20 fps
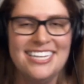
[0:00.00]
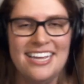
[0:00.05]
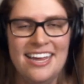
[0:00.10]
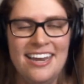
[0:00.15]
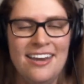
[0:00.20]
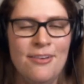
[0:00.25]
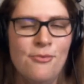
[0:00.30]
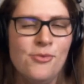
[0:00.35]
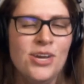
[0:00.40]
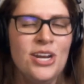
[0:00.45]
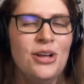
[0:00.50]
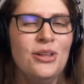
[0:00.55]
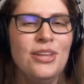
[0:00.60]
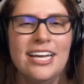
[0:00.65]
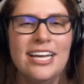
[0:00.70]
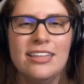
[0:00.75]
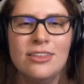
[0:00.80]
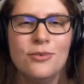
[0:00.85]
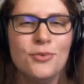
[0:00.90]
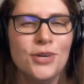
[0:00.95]
And we don't
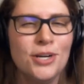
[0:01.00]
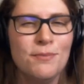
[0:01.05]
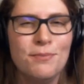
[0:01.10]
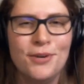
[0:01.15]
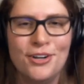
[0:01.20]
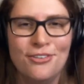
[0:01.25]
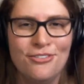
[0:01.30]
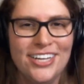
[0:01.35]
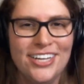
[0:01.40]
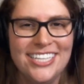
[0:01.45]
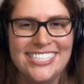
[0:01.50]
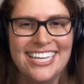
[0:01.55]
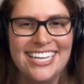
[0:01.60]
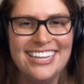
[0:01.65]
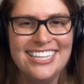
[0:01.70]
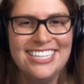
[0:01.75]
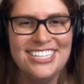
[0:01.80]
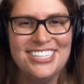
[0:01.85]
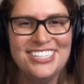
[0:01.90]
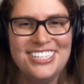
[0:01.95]
like the word perfect on
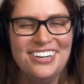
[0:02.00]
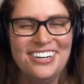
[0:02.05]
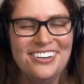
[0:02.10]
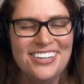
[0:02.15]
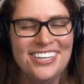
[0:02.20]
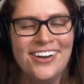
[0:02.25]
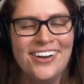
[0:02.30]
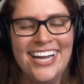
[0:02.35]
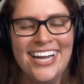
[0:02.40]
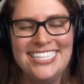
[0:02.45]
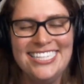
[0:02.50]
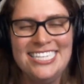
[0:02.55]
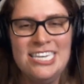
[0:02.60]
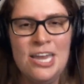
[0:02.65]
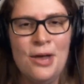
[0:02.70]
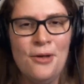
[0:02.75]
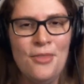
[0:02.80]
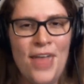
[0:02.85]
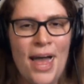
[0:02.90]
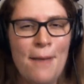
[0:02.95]
this show. You guys
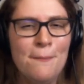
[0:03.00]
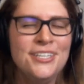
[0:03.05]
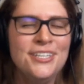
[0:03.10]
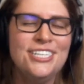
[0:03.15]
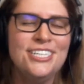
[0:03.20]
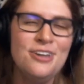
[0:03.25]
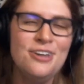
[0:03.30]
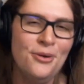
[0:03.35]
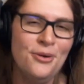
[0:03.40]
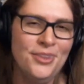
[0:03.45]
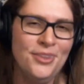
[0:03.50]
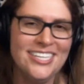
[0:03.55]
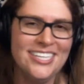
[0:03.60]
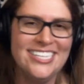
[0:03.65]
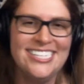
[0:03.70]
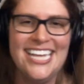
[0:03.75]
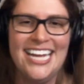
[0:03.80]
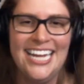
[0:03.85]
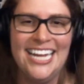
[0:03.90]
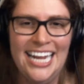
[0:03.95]
know that, but you know what the
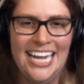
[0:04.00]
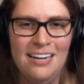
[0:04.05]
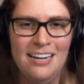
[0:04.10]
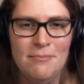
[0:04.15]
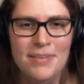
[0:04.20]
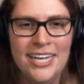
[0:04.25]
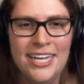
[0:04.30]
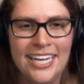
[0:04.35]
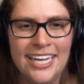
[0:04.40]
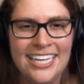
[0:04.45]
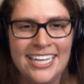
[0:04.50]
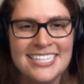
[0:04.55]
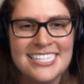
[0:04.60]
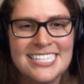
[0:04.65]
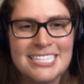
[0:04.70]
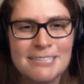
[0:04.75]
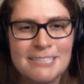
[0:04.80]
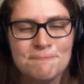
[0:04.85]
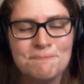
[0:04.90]
saying means.